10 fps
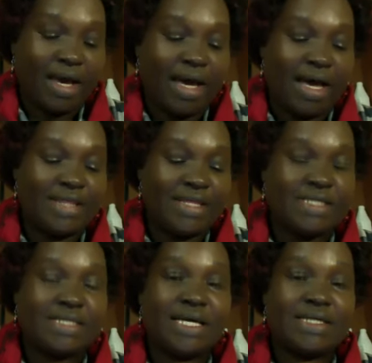
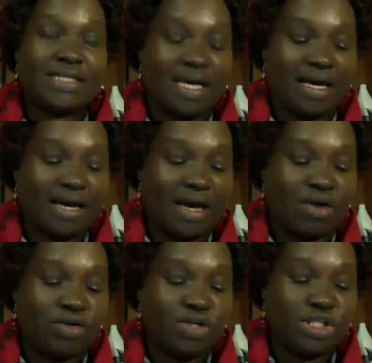This is a
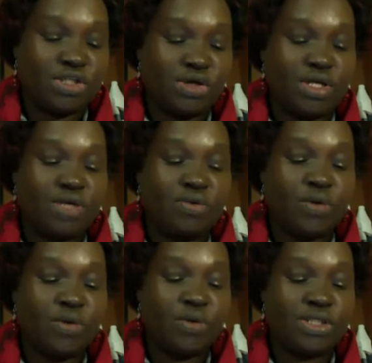condition in
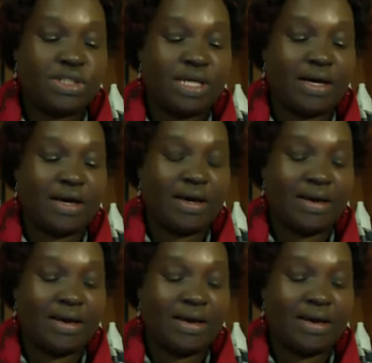which a